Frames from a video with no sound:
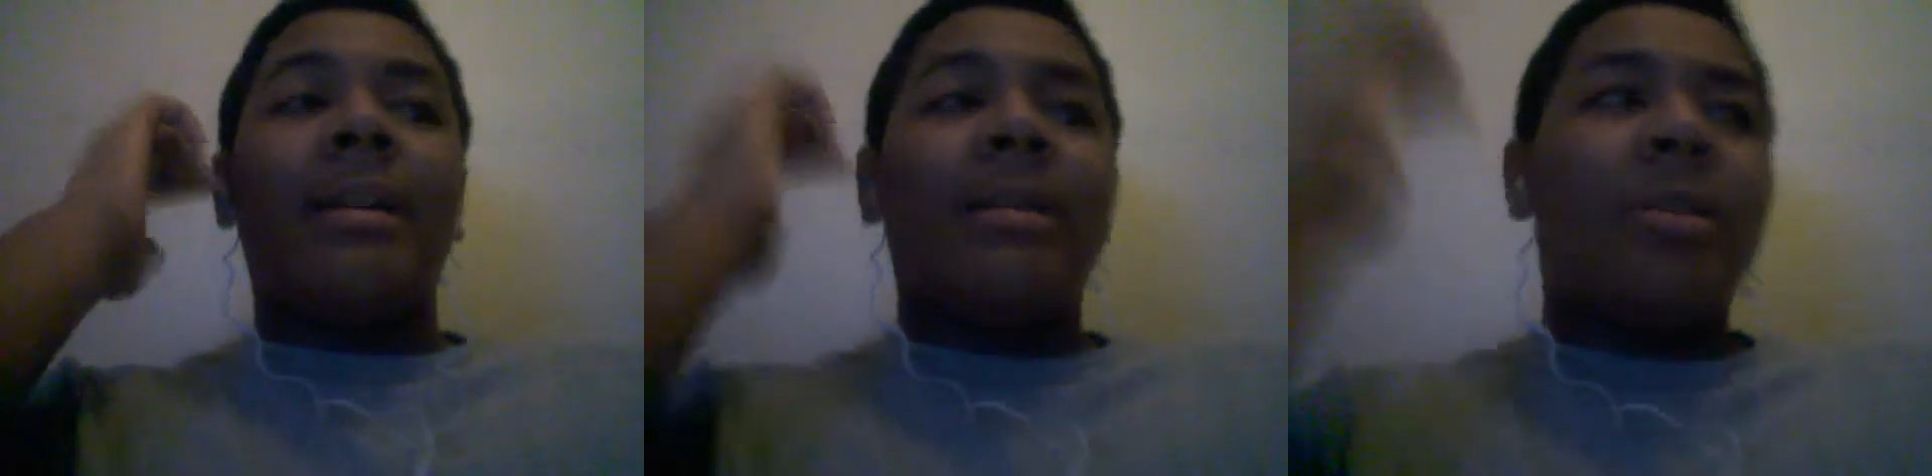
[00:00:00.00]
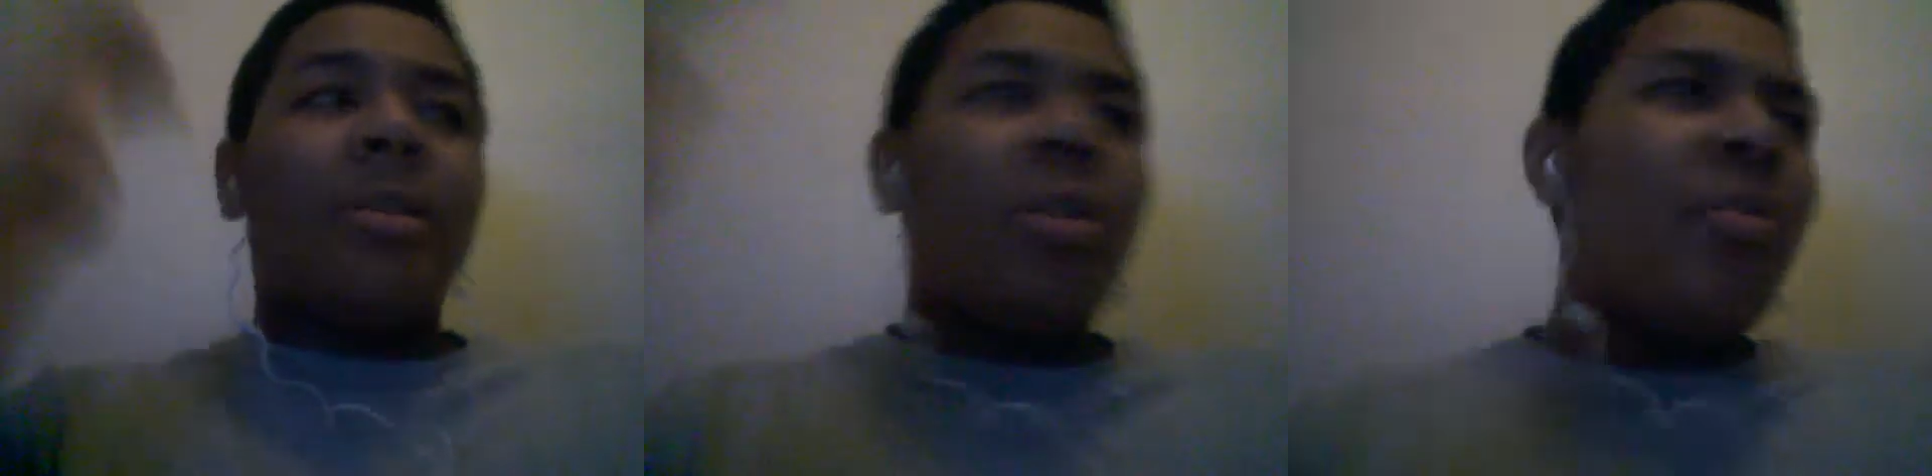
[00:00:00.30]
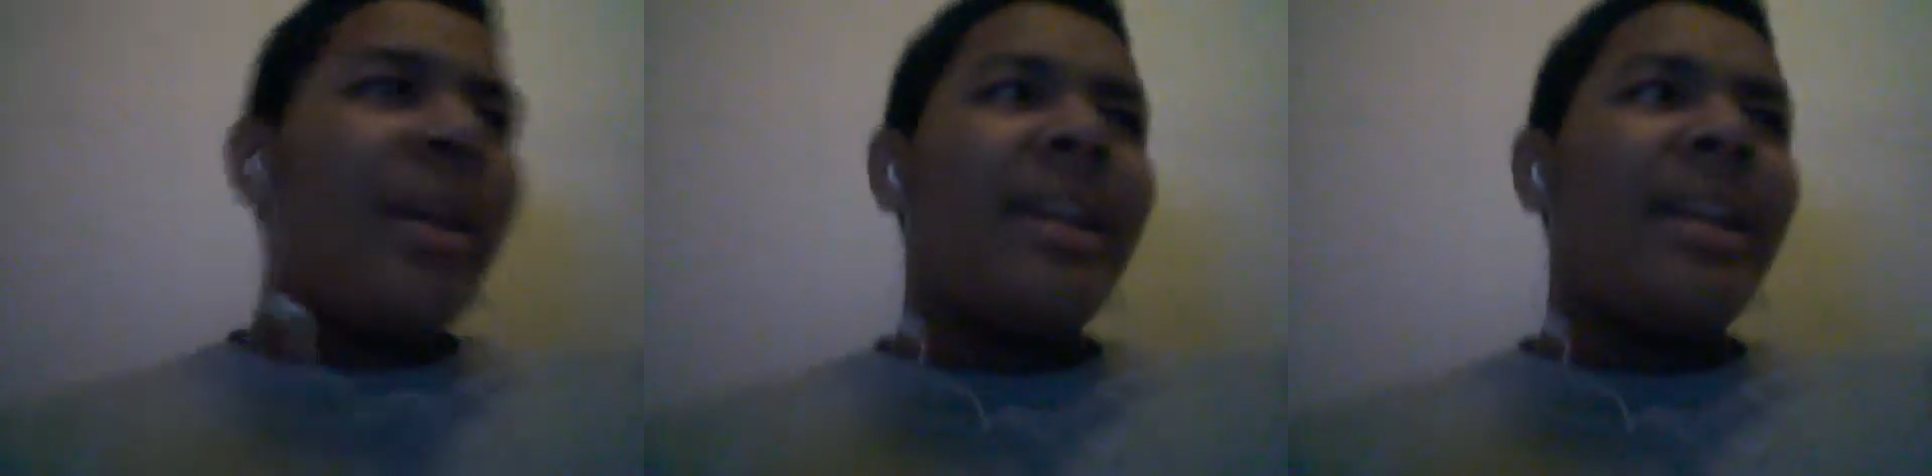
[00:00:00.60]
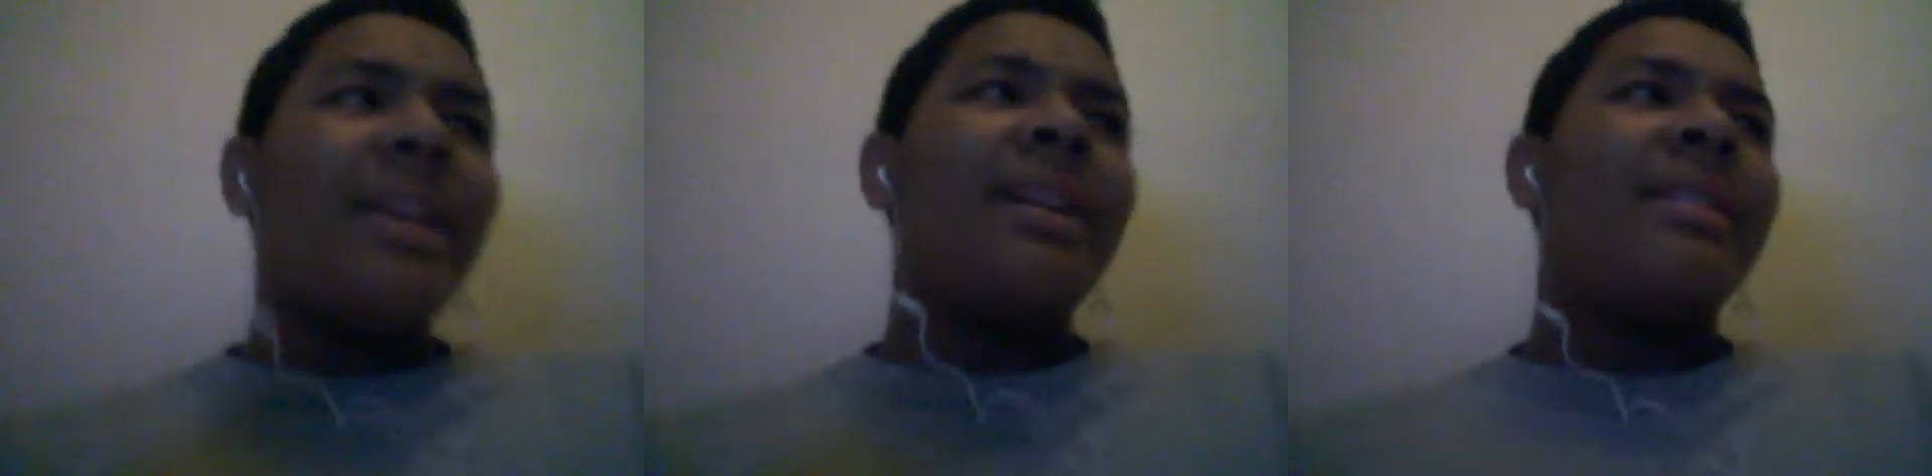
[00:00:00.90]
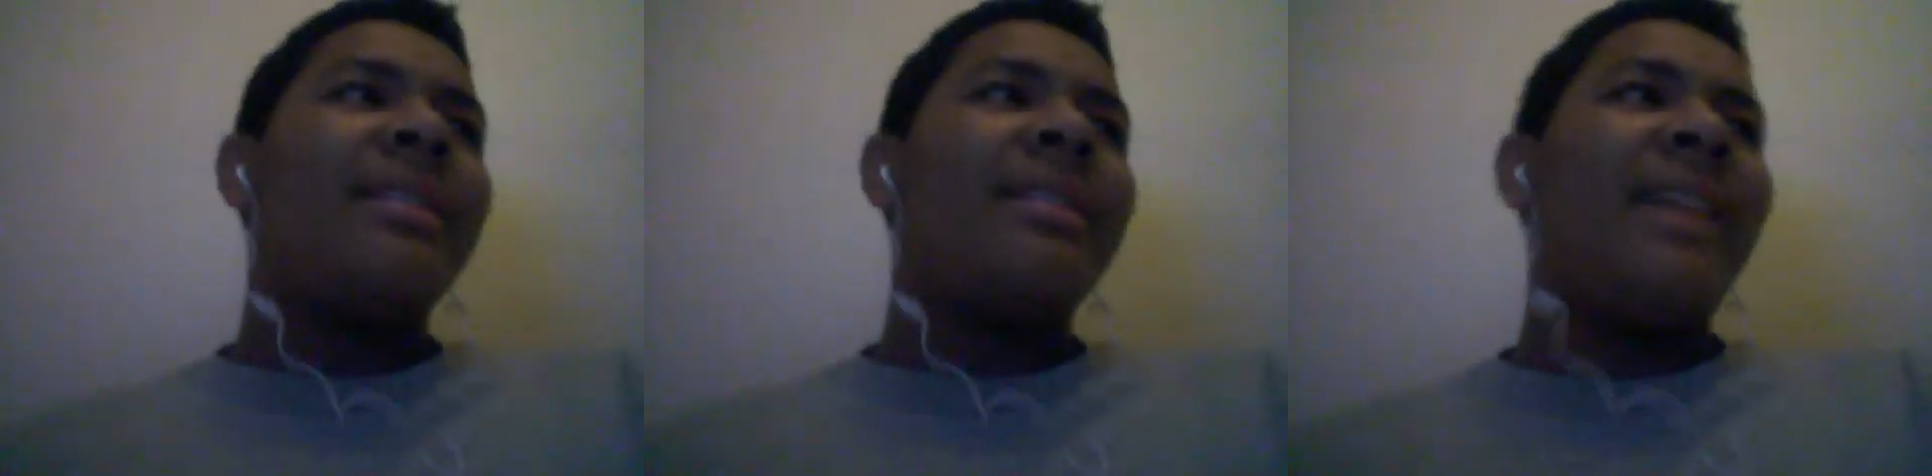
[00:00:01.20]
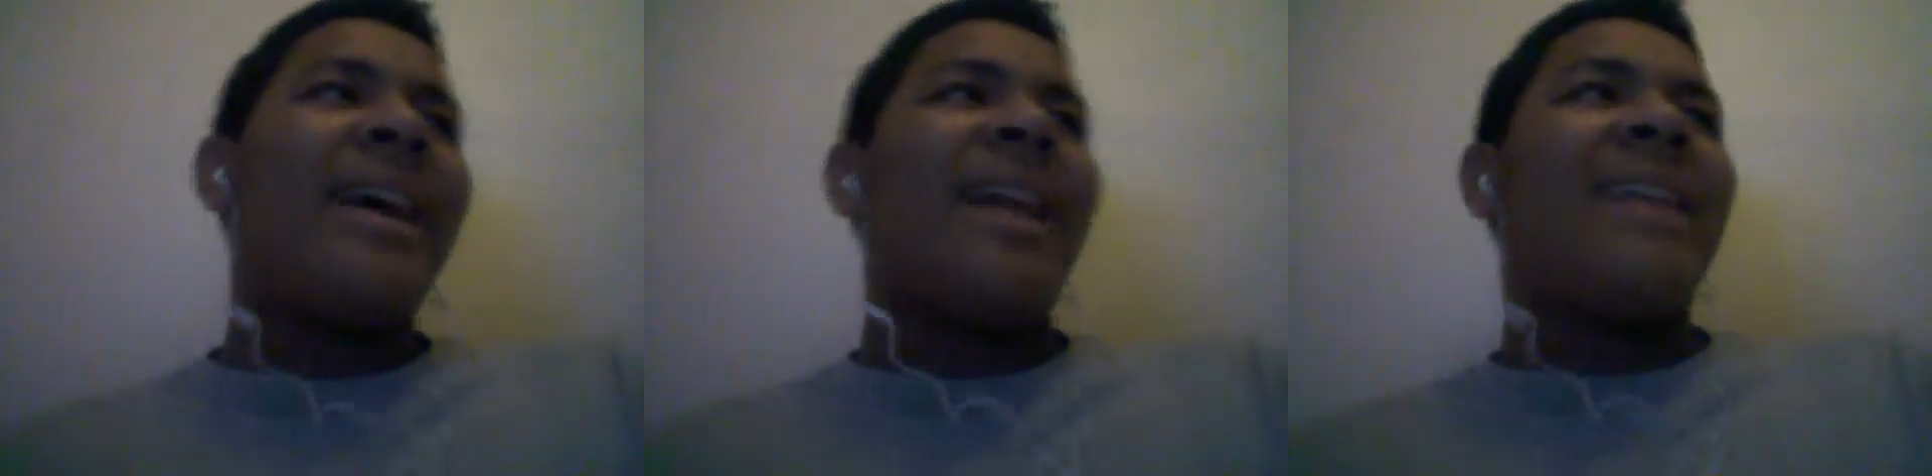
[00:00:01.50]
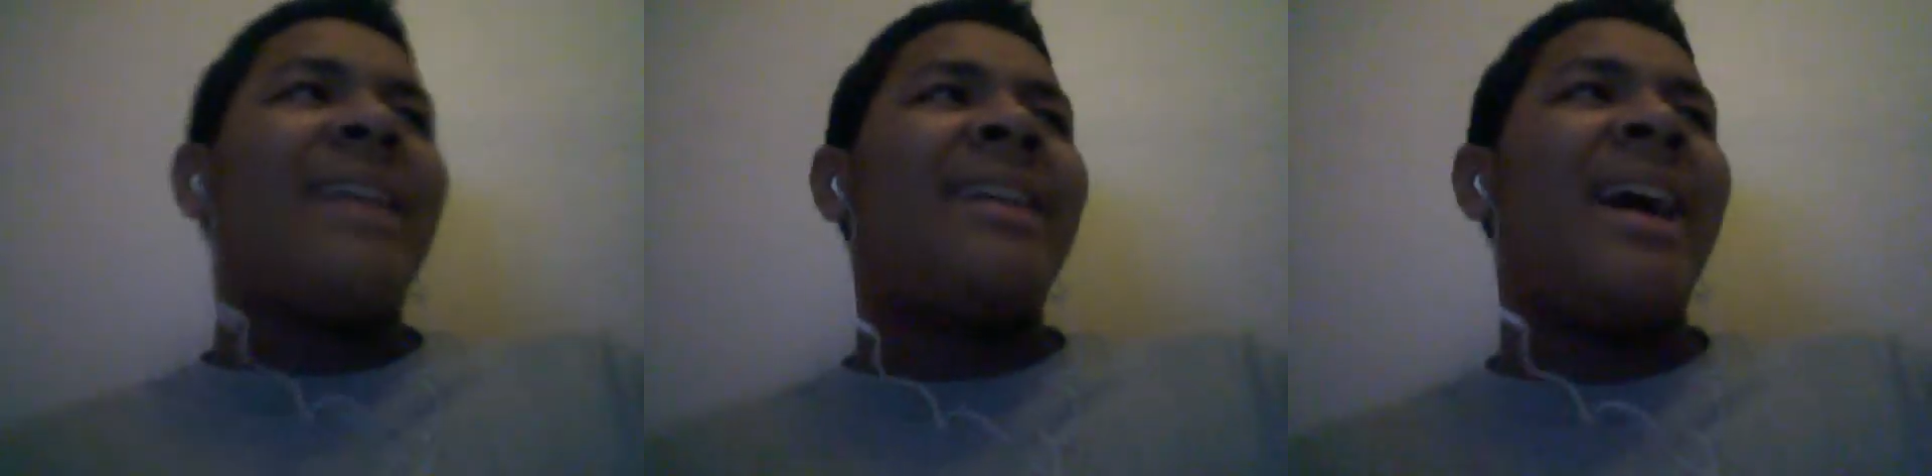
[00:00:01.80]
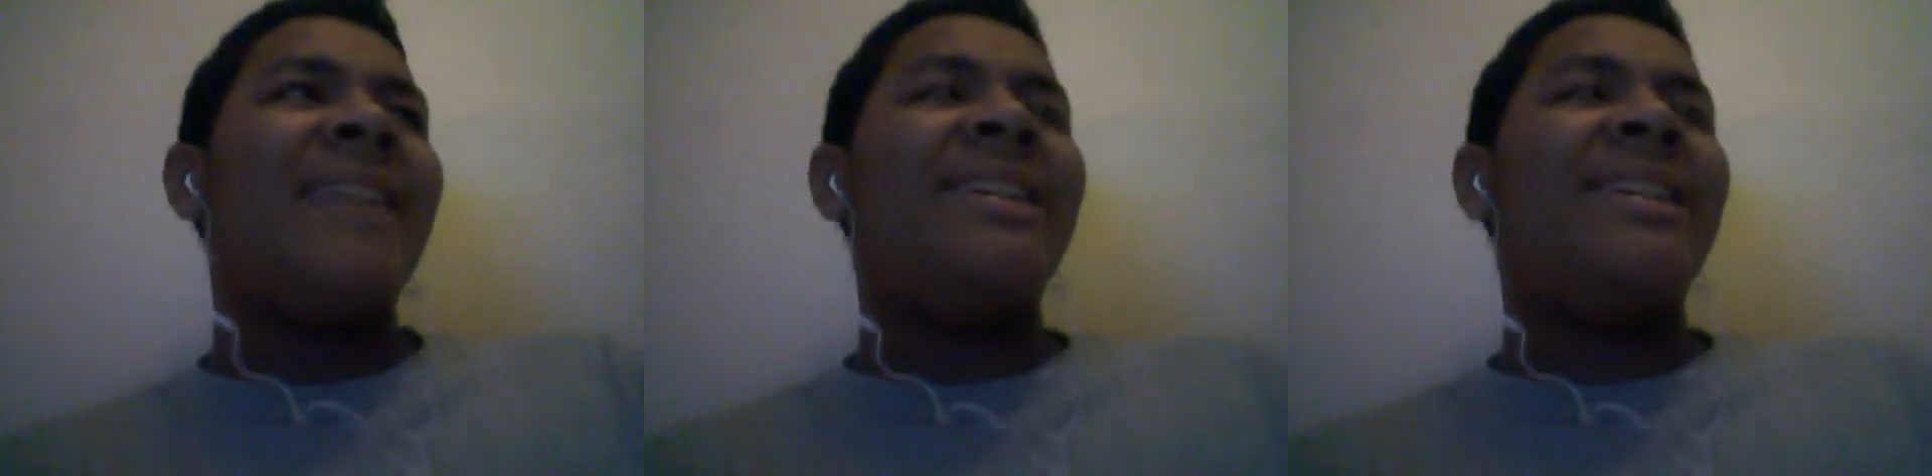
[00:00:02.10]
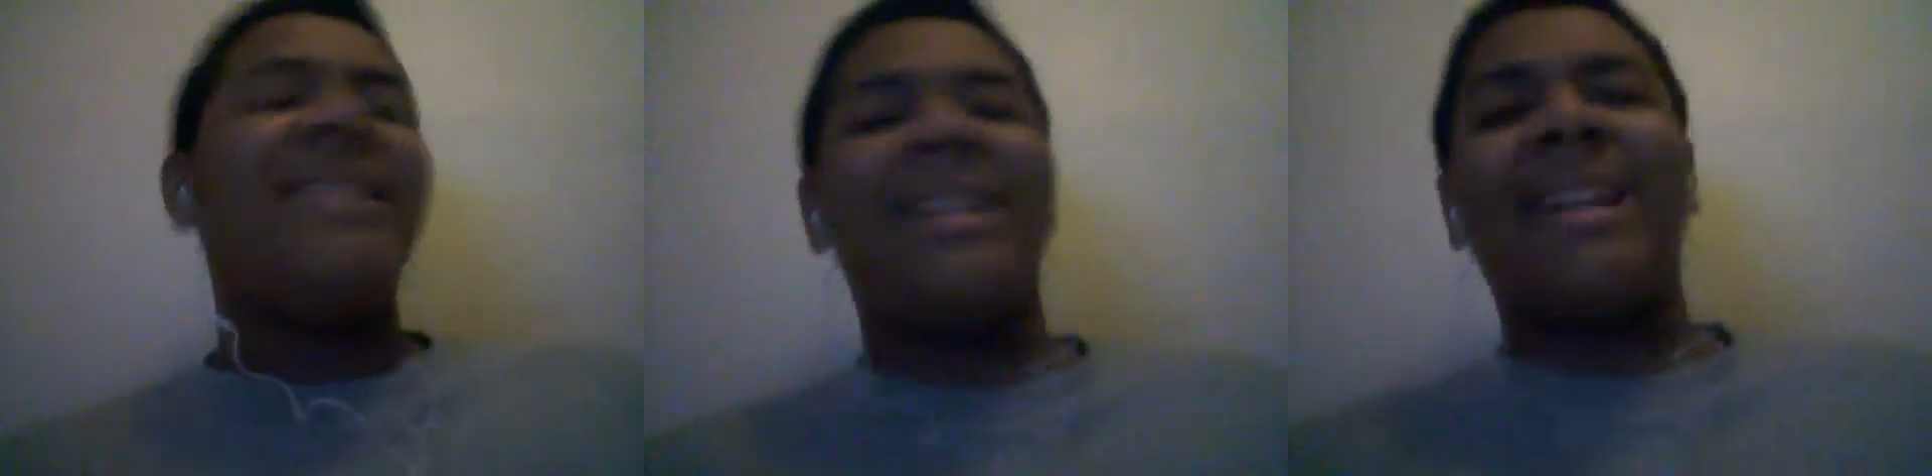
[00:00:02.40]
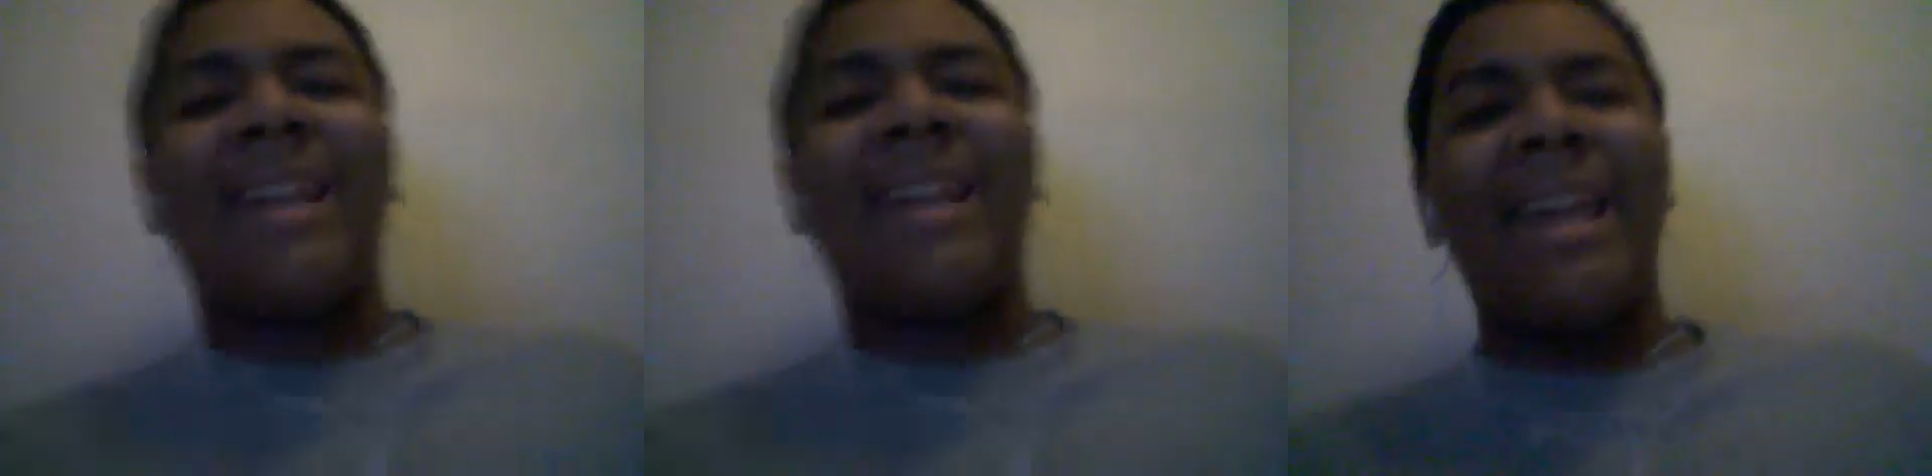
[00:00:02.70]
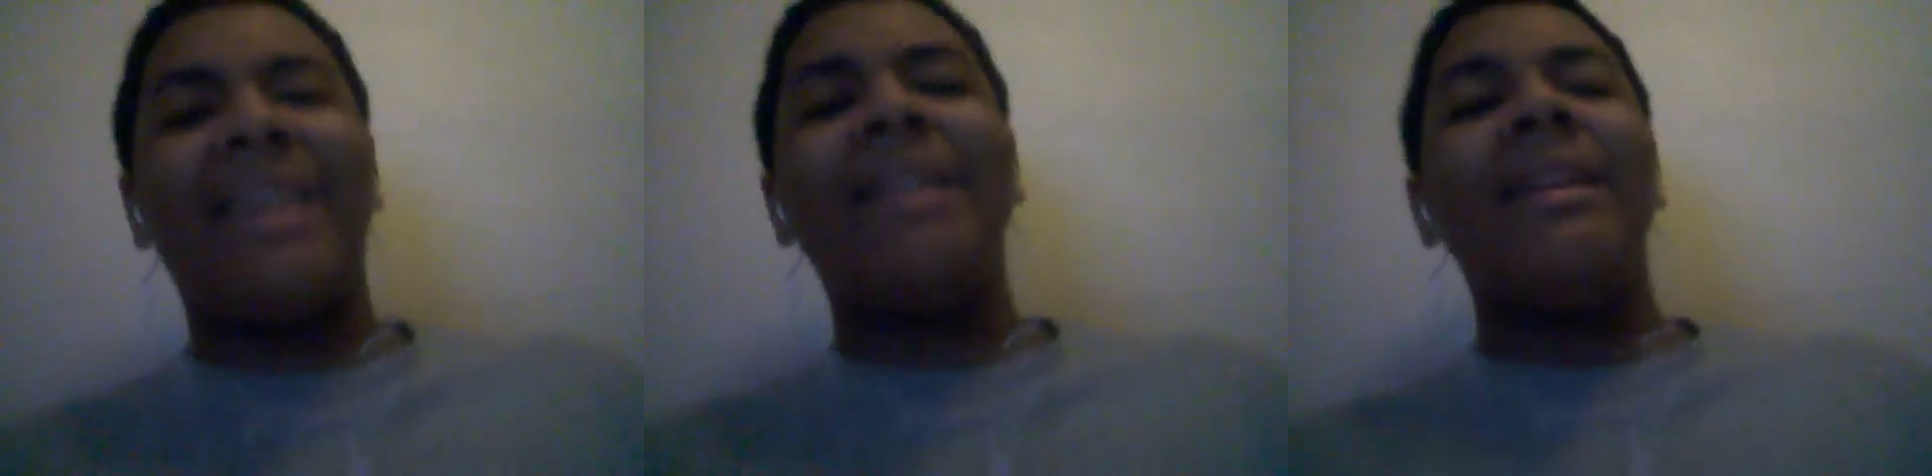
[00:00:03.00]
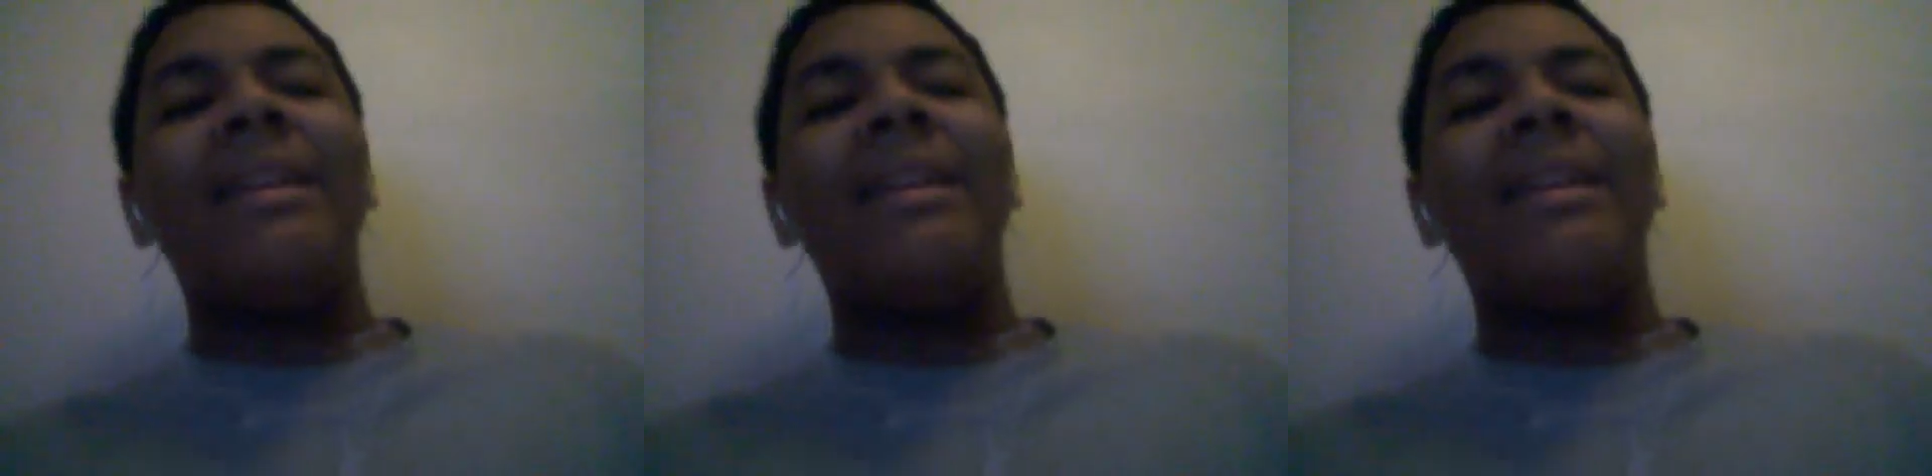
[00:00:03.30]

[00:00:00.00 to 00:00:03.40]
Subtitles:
Too many that I kind of didn't like it,